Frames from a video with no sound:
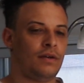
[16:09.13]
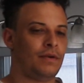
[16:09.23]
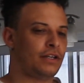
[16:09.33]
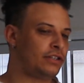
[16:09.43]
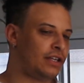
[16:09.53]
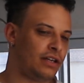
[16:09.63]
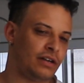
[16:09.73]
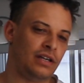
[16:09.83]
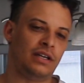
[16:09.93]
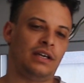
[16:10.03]
Make sure that your
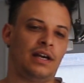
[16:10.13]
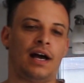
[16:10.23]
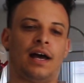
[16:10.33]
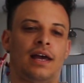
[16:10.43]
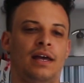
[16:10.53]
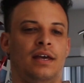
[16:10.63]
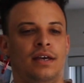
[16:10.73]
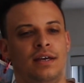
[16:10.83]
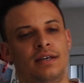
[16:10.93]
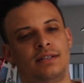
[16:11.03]
ikigai
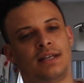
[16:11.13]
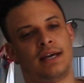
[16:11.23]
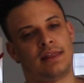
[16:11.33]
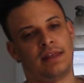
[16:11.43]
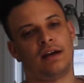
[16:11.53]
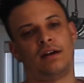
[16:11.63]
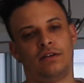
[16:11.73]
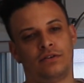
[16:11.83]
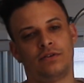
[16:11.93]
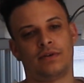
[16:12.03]
is like there and
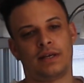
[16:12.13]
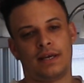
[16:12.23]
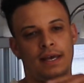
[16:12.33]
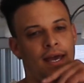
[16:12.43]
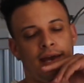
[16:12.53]
you're doing it.